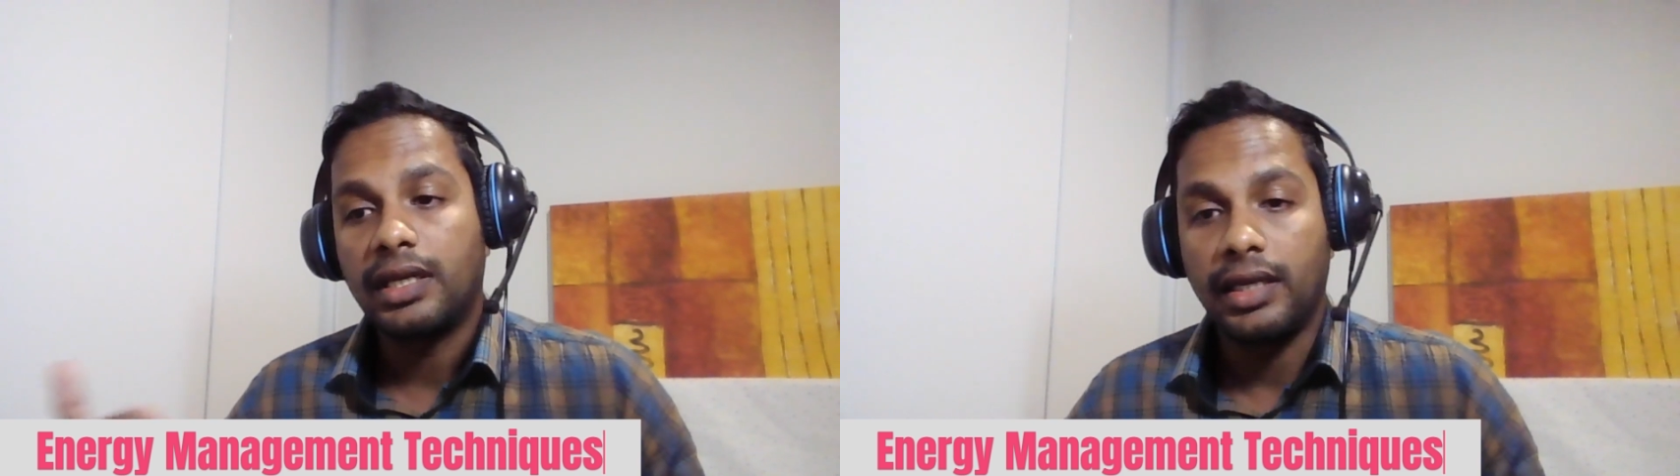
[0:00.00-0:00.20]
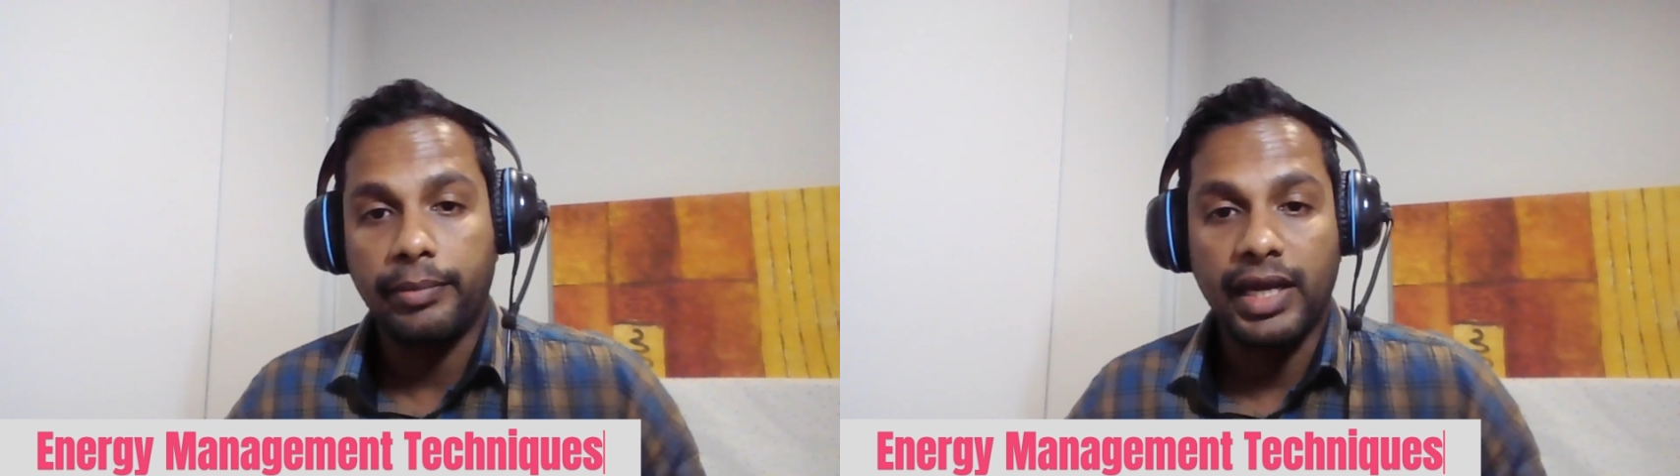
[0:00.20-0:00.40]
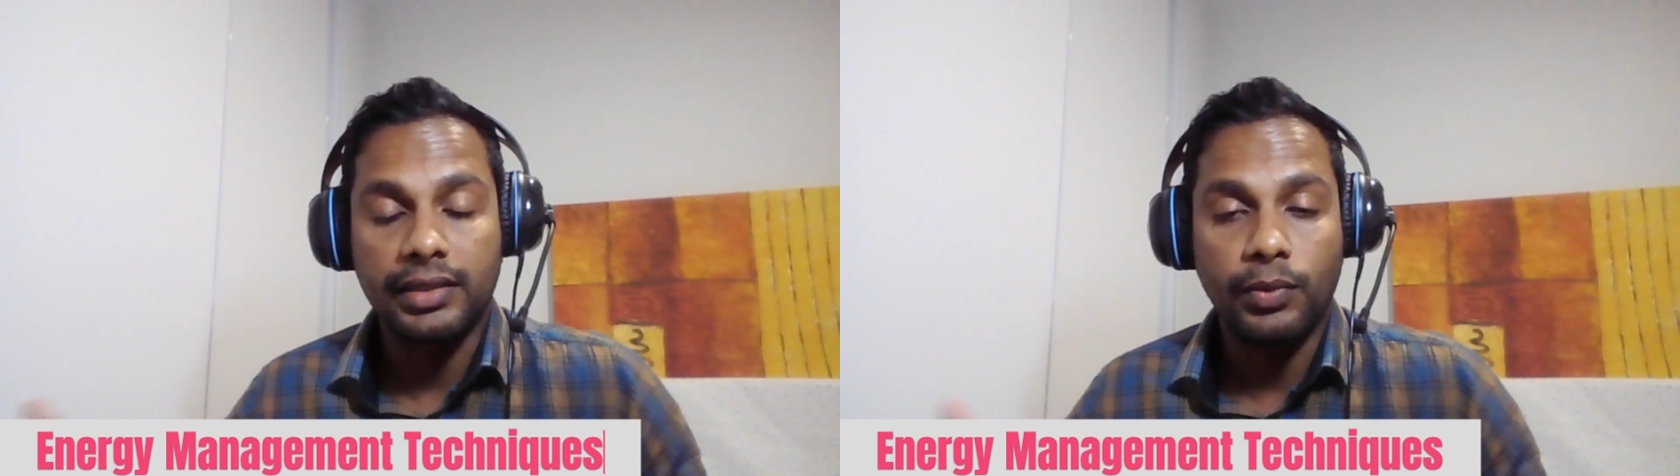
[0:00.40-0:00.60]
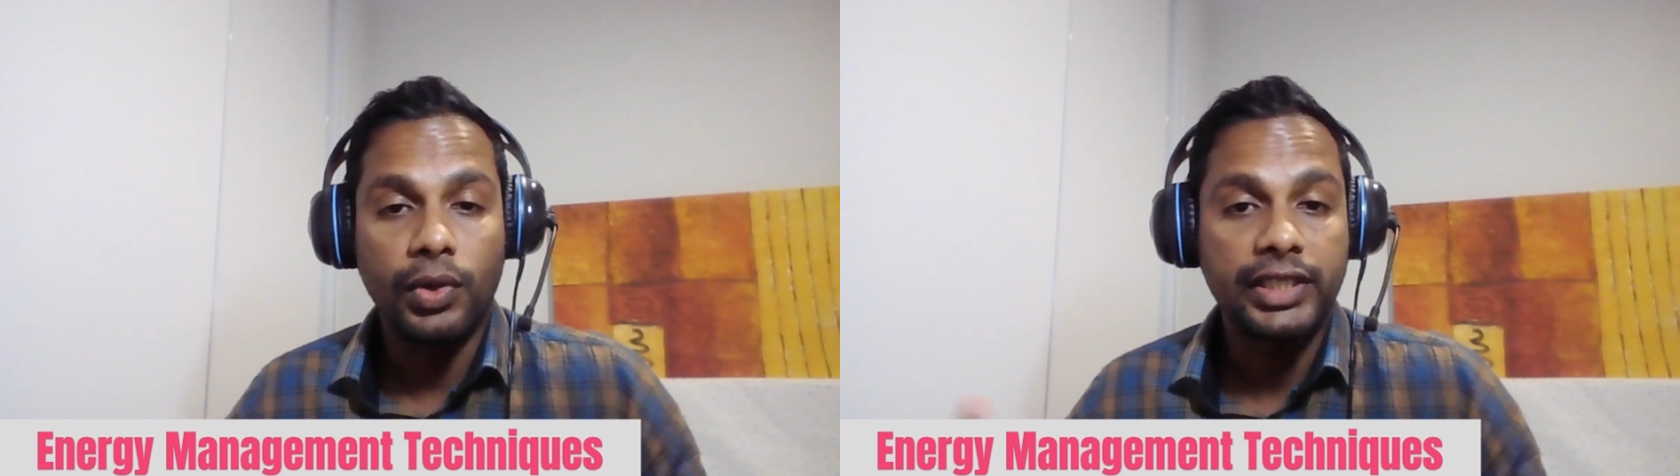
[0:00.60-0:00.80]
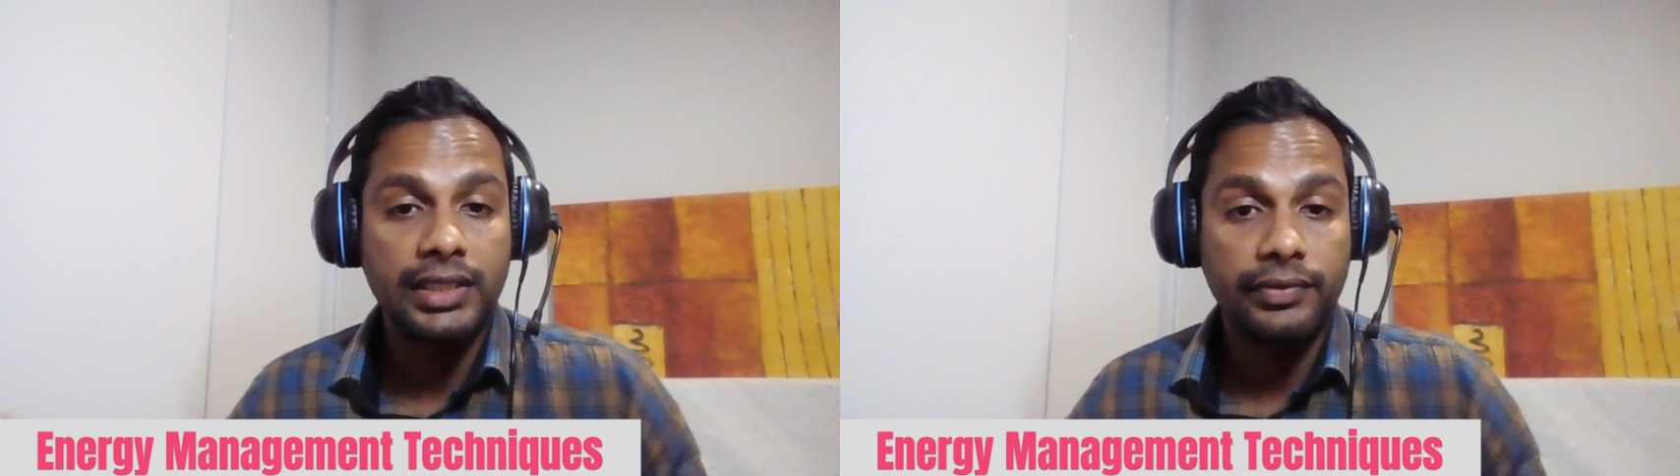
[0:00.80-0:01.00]
impact the
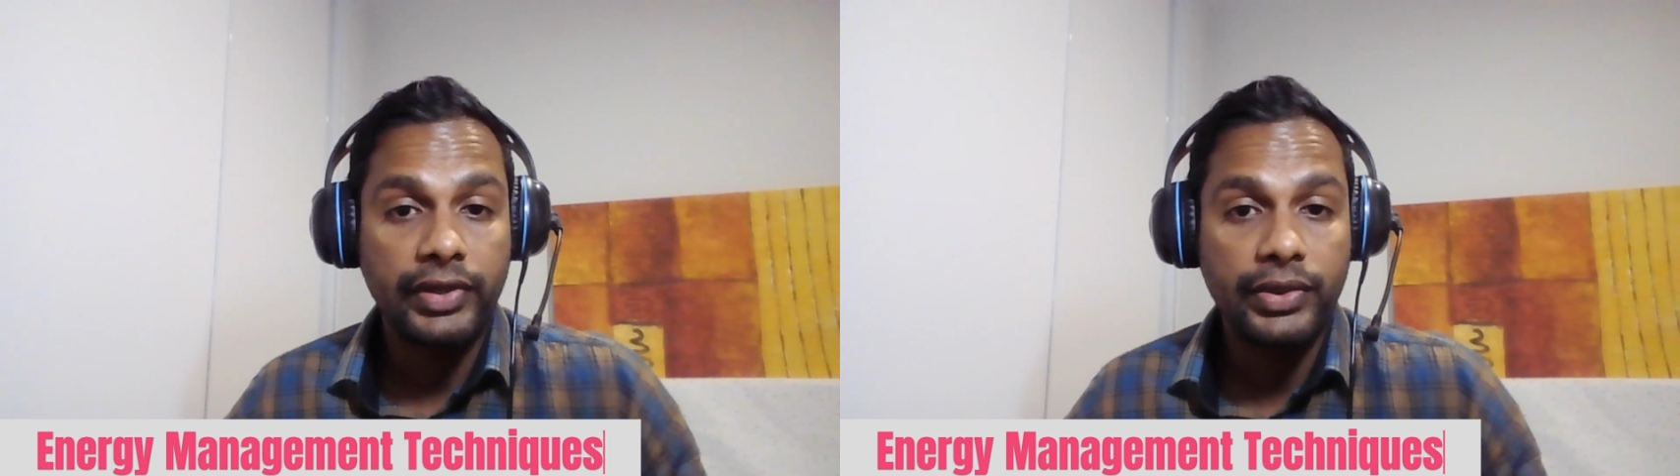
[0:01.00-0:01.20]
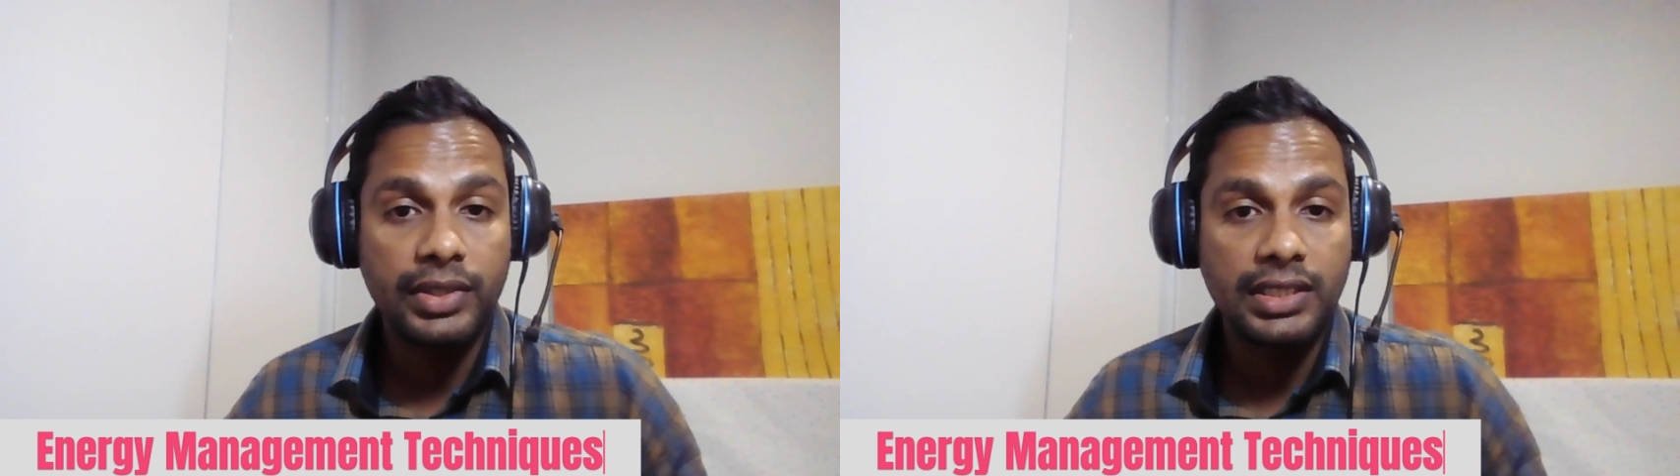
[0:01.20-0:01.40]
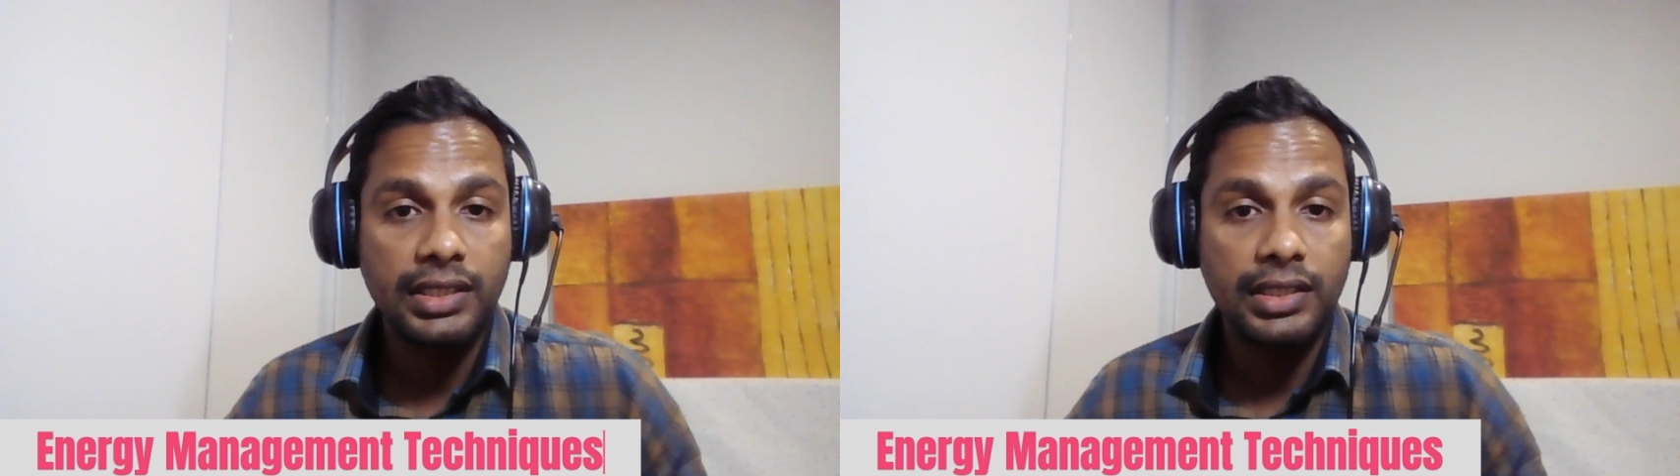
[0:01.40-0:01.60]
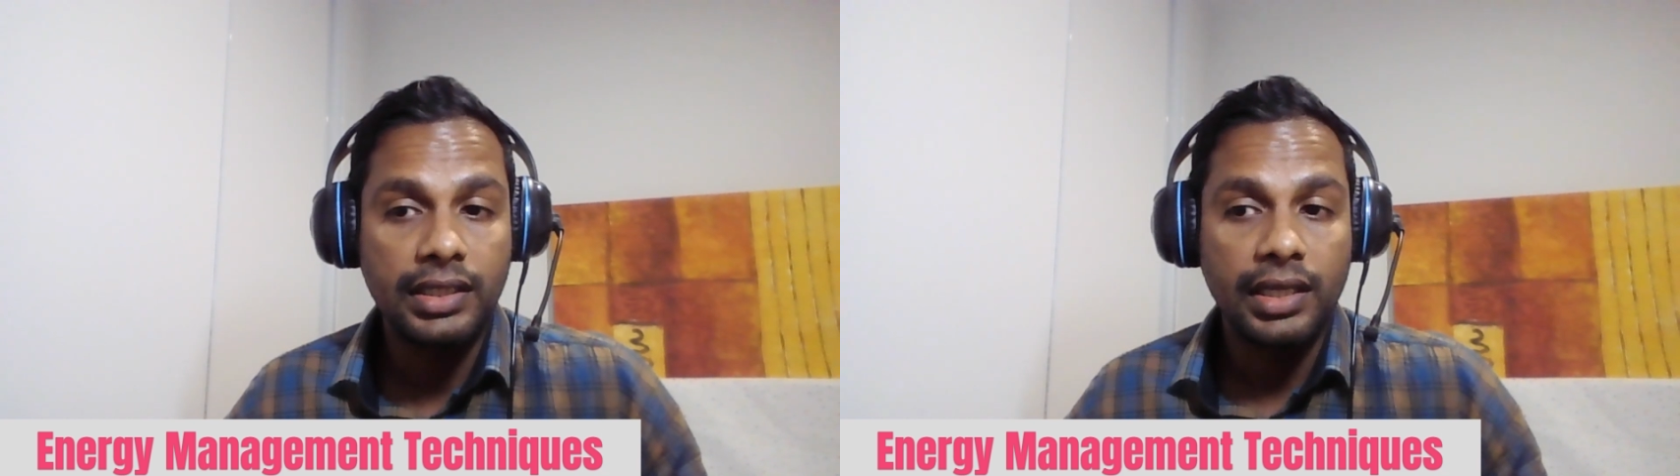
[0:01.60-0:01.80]
voltage and frequency,